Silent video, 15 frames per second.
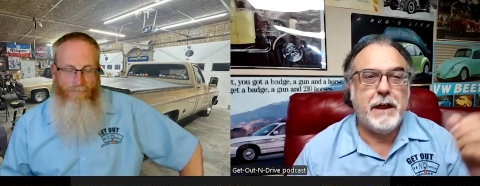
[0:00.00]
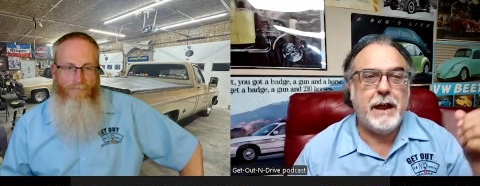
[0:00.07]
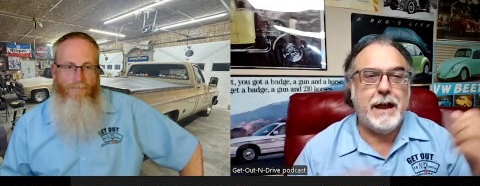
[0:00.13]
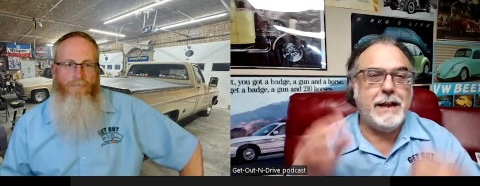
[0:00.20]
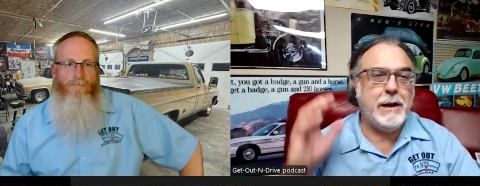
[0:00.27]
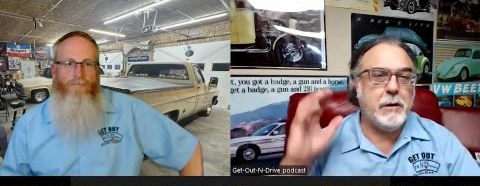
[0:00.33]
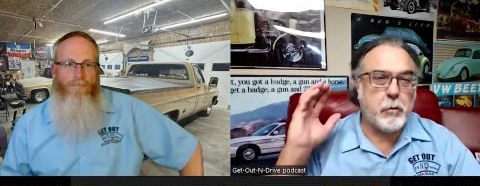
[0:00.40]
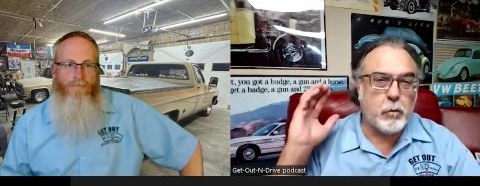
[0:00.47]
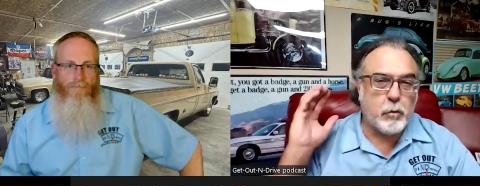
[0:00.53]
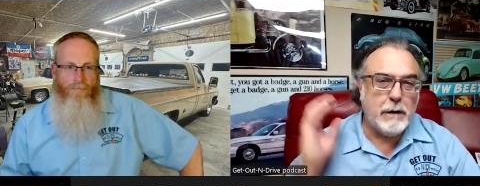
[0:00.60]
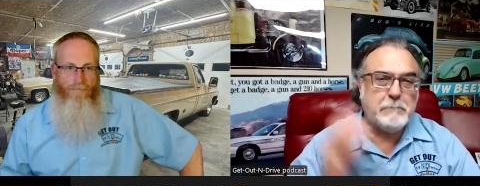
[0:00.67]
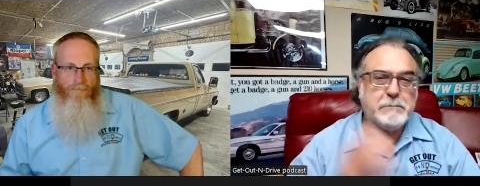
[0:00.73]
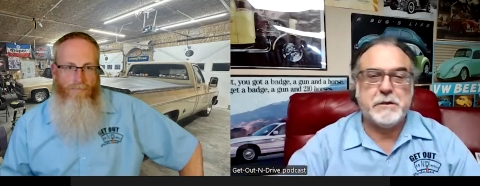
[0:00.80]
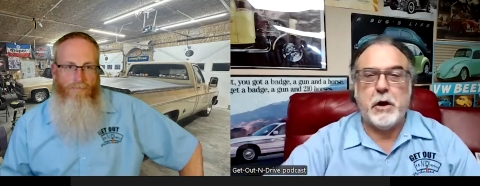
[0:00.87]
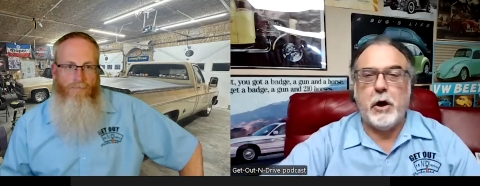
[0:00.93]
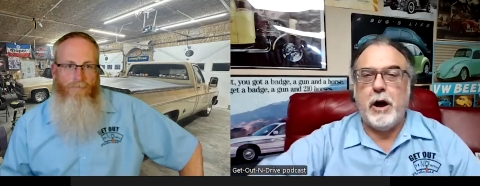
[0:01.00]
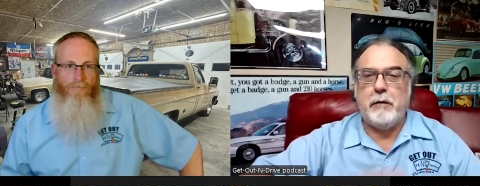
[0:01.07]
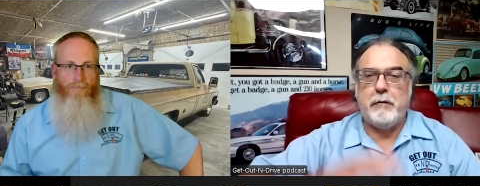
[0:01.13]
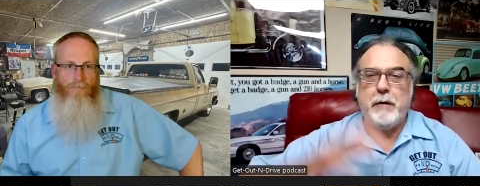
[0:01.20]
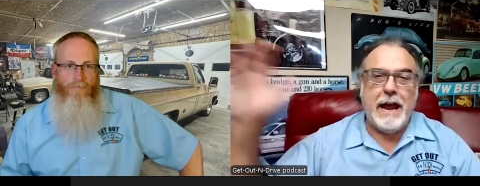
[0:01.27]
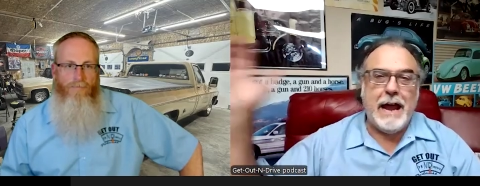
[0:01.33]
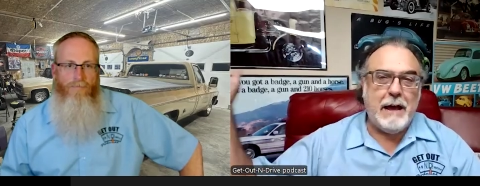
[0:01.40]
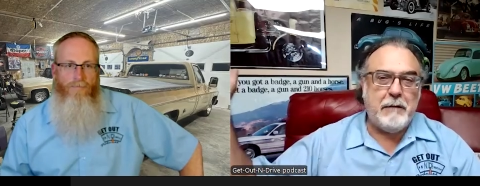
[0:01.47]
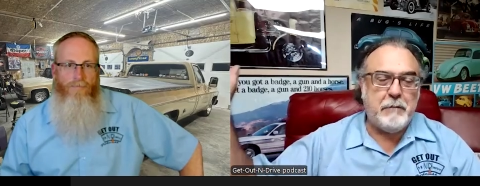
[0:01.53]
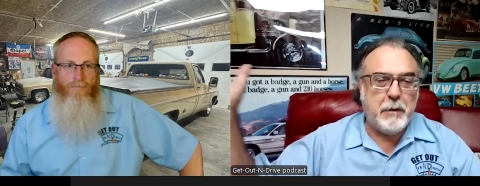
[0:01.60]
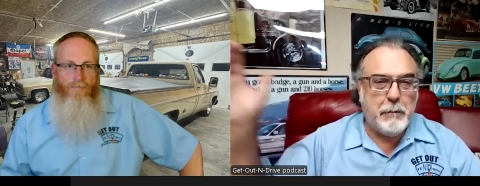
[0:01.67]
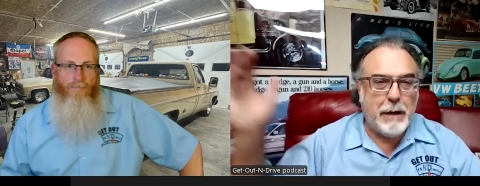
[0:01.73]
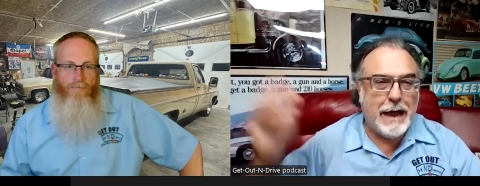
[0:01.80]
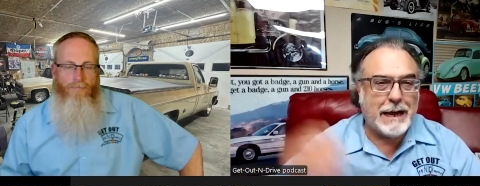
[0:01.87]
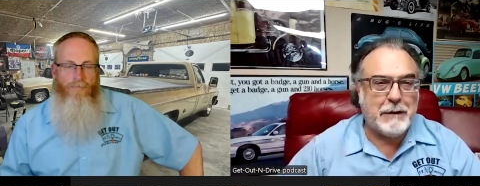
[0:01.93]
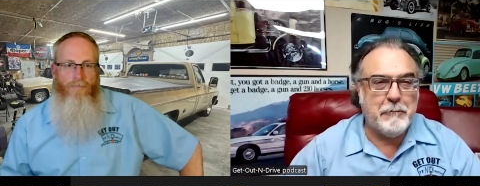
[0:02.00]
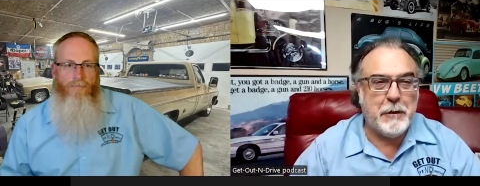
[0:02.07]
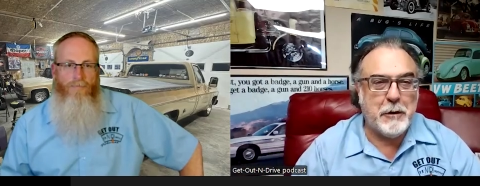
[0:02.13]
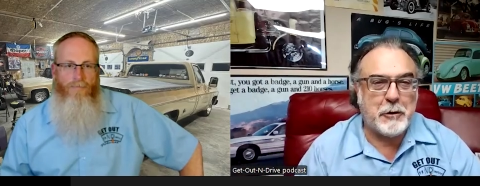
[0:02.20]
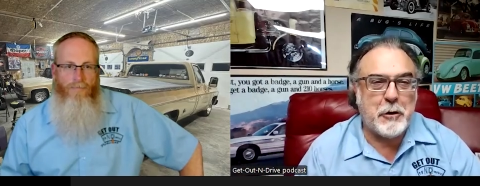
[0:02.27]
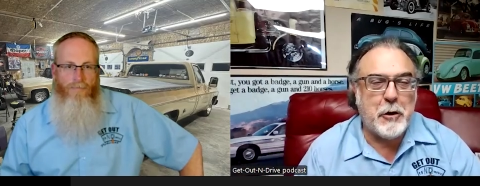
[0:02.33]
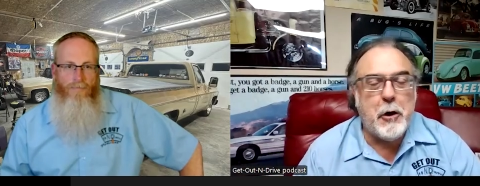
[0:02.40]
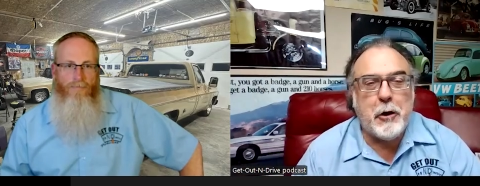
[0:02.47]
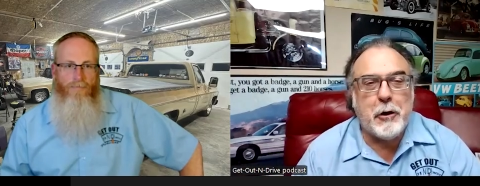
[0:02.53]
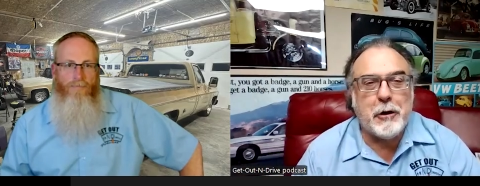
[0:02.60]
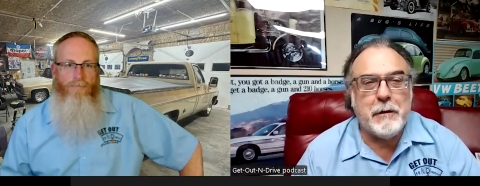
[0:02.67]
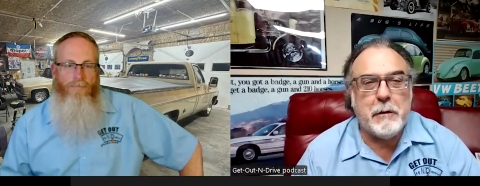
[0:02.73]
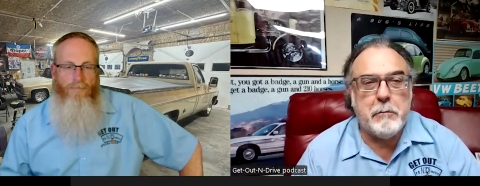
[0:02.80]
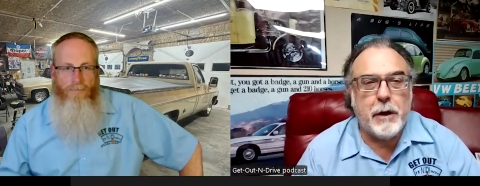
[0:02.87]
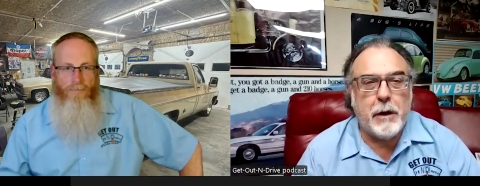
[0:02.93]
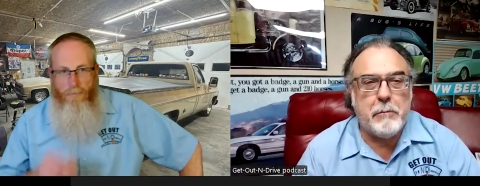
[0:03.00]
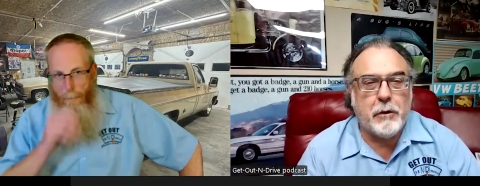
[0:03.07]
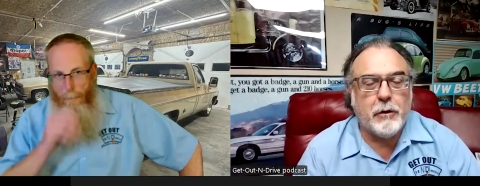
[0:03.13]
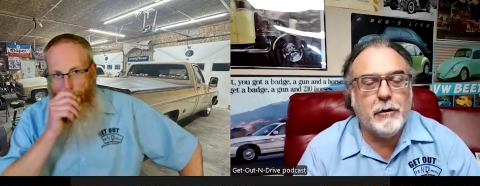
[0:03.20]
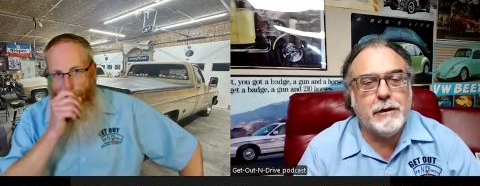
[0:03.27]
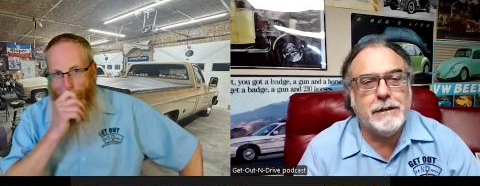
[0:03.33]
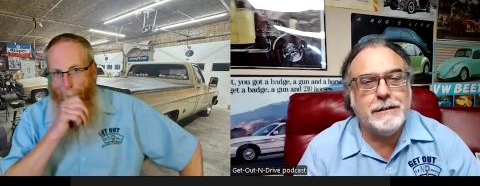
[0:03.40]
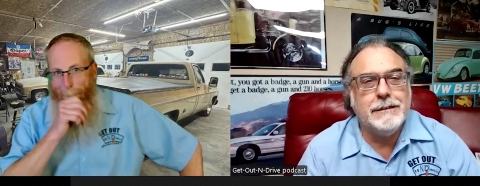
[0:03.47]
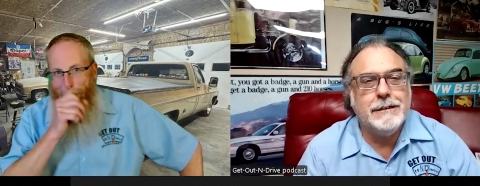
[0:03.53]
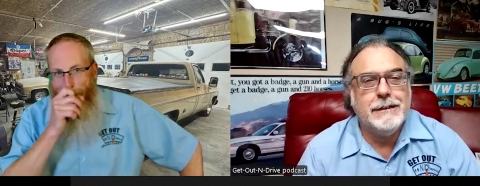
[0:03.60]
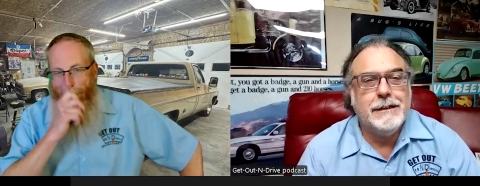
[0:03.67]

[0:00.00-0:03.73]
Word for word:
Speaker 1: and it rips off half the back of their car and the bumper and